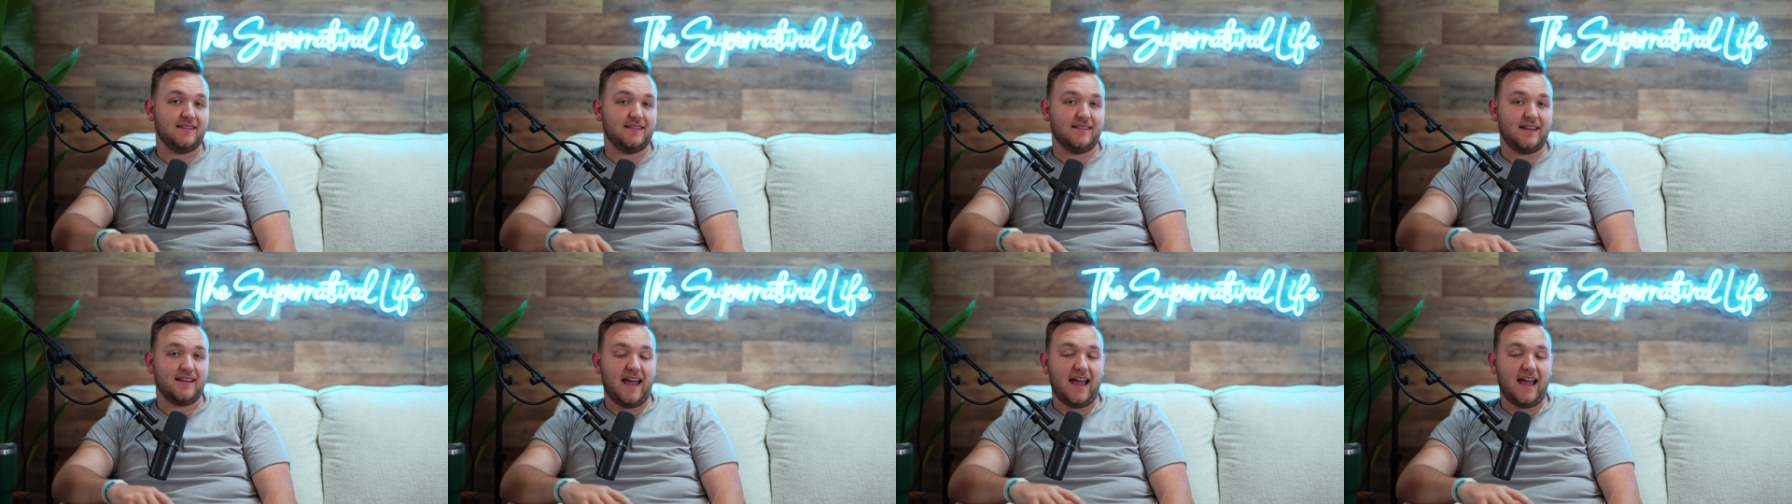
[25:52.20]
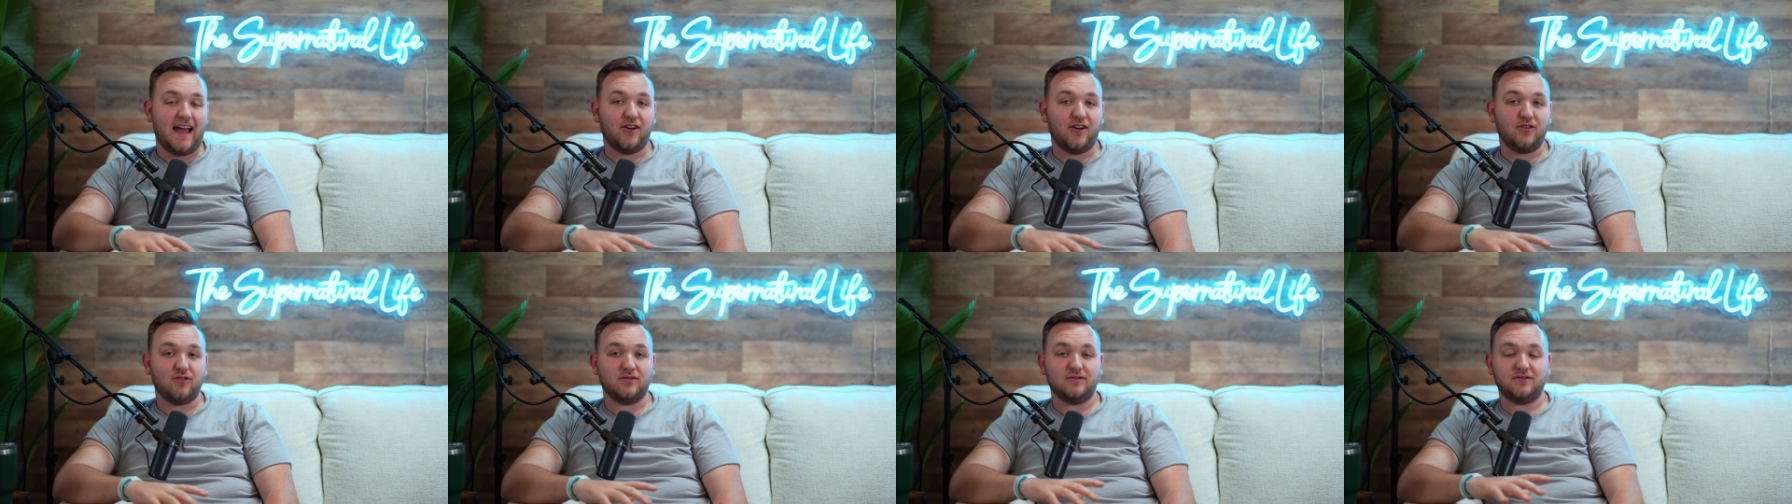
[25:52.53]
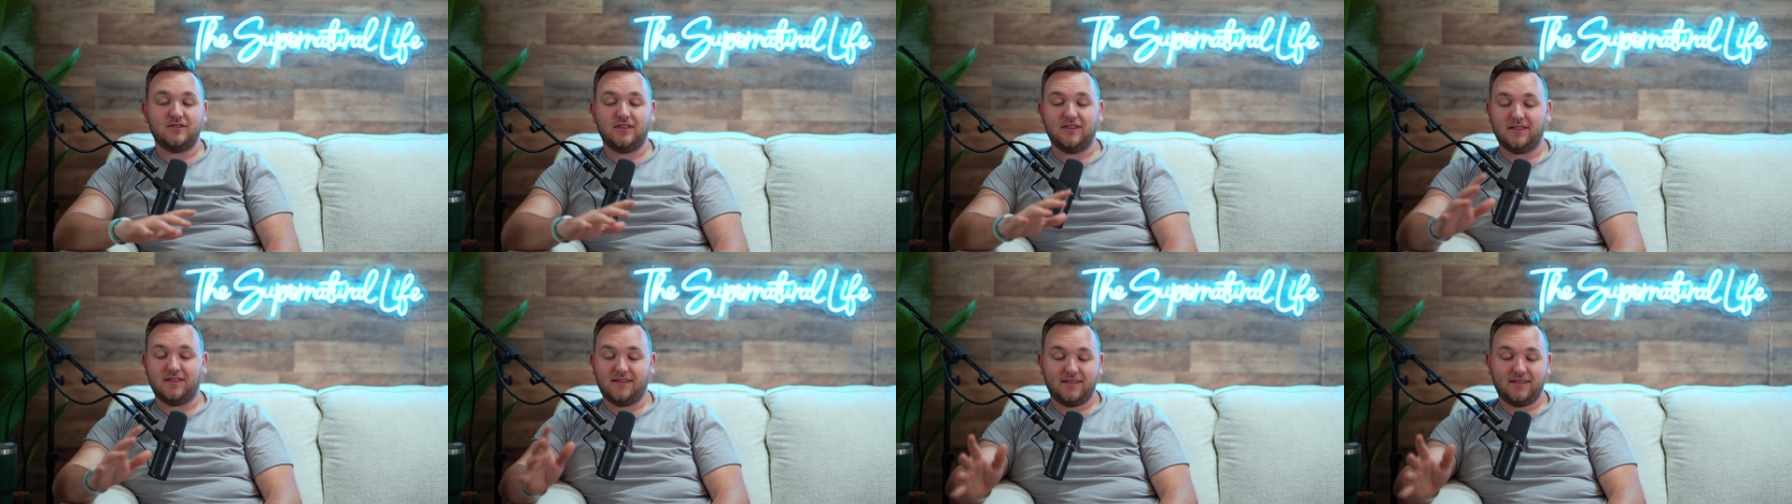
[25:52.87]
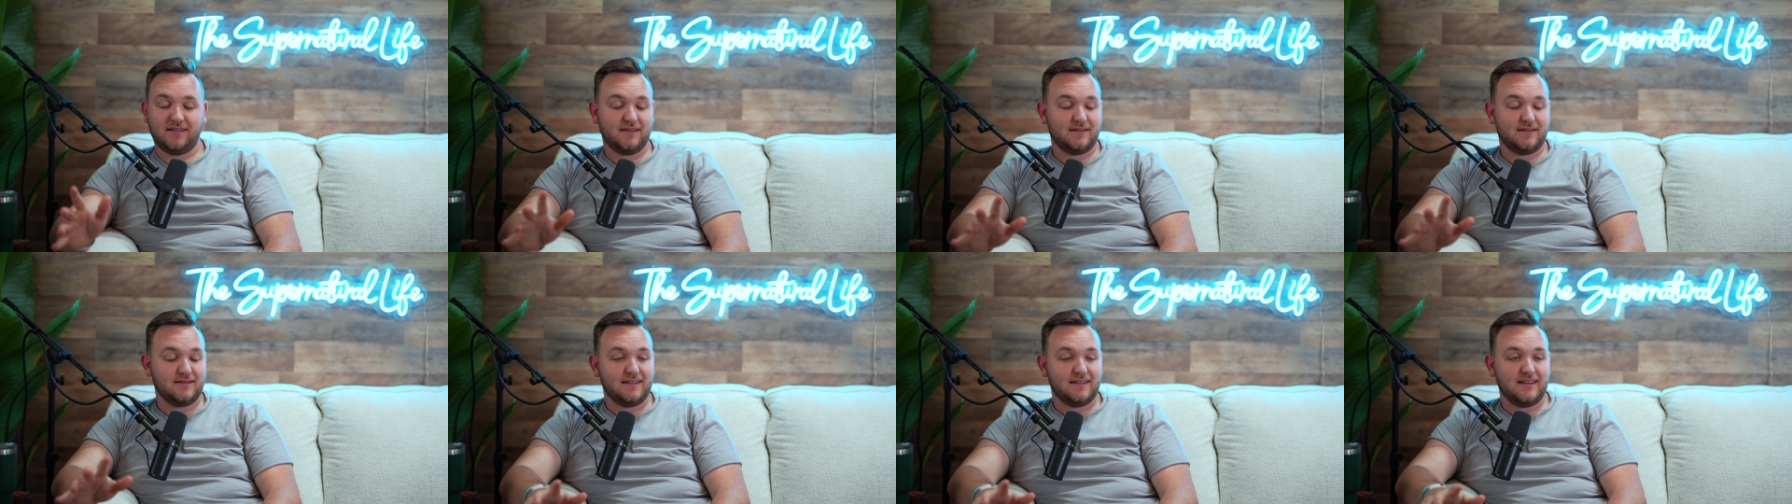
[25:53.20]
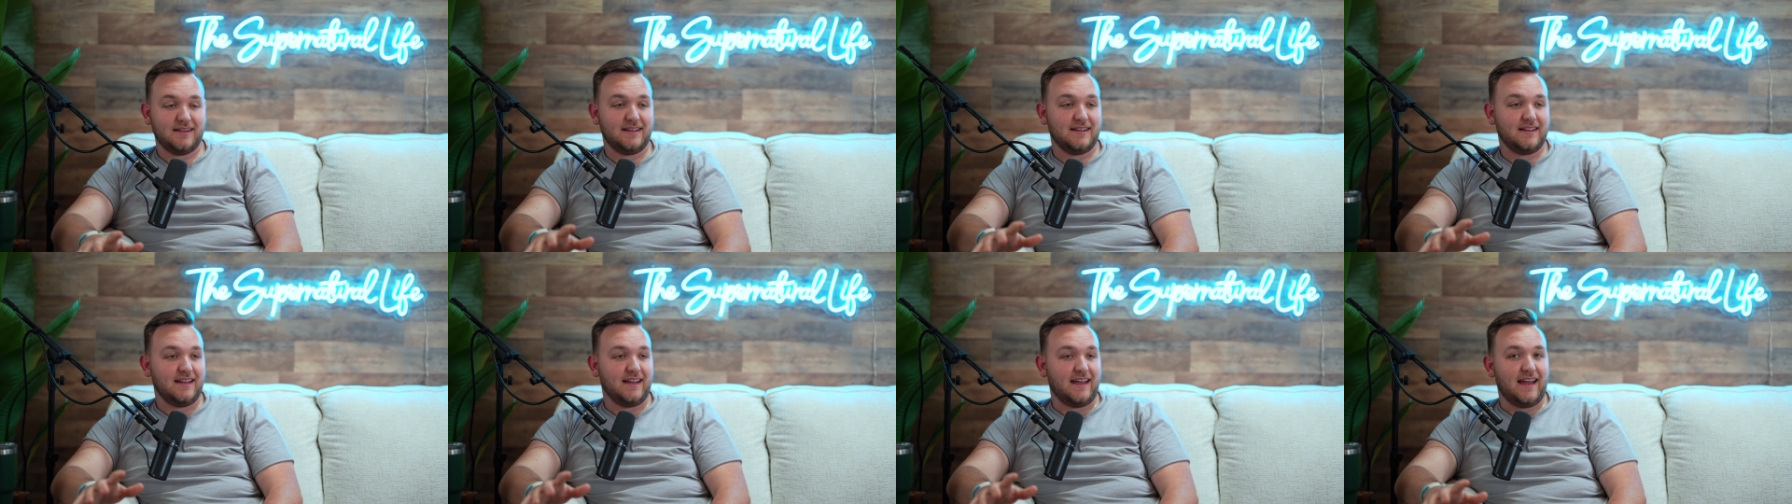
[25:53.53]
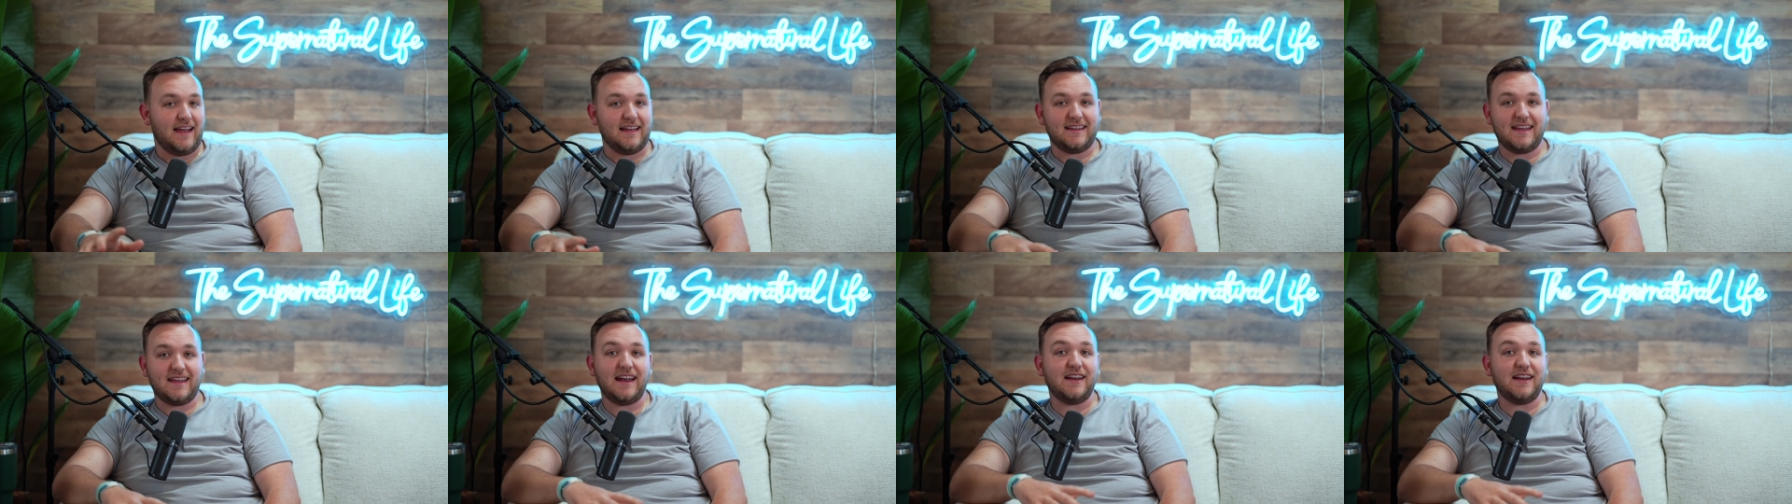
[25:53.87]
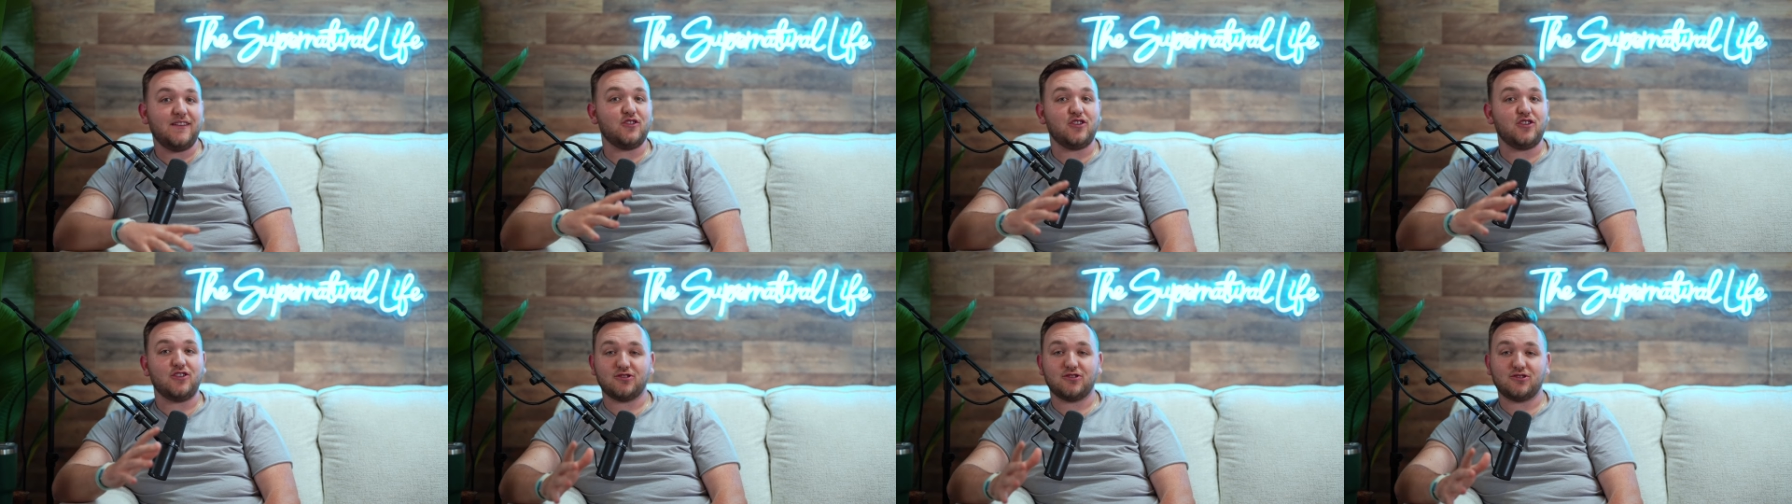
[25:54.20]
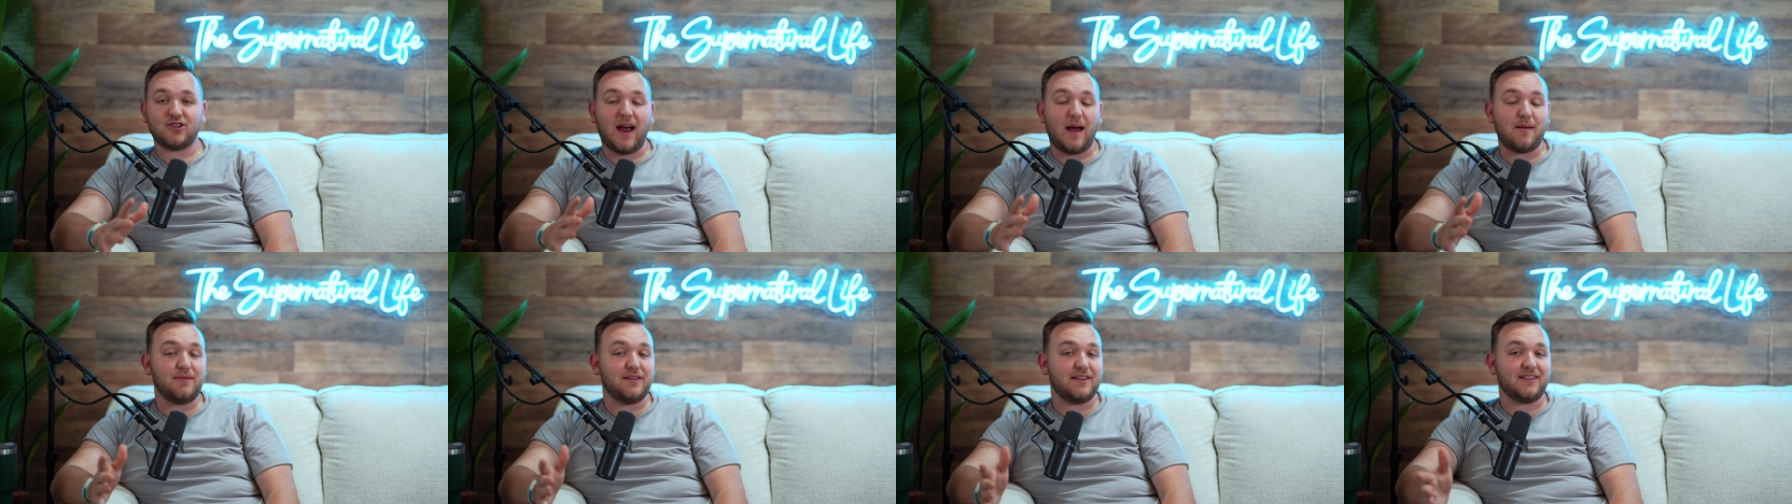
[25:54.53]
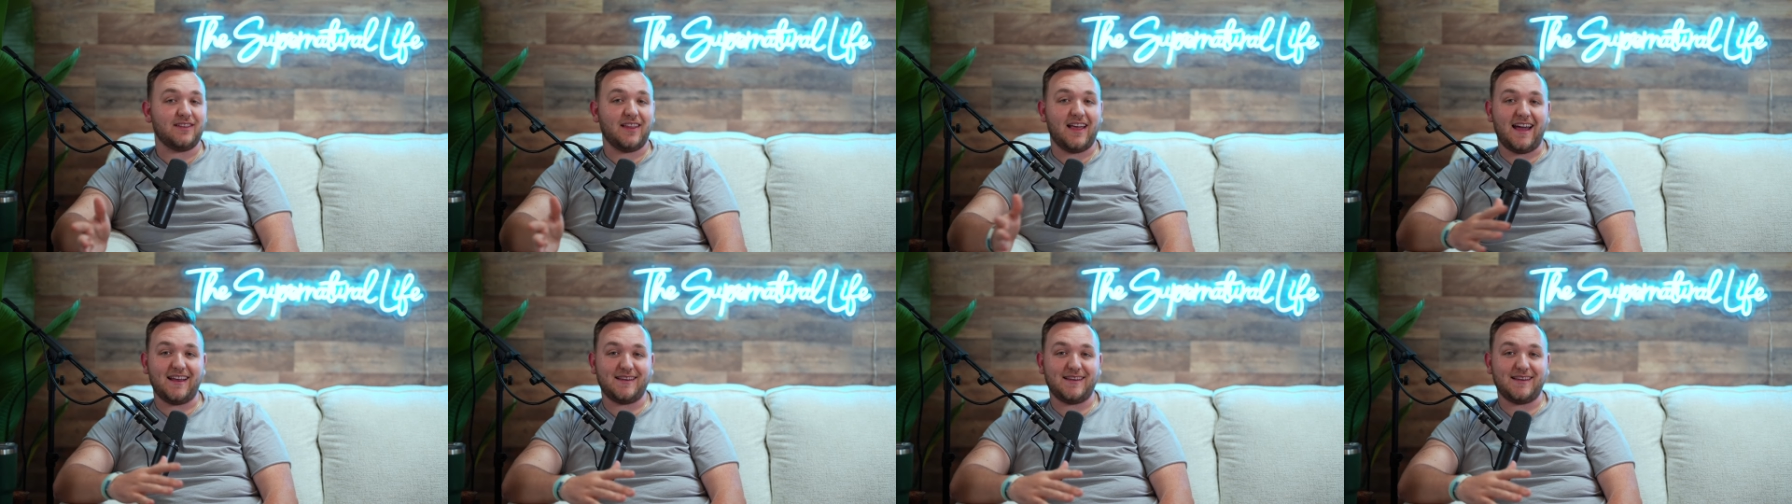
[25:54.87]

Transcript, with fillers: out just I can't even describe this last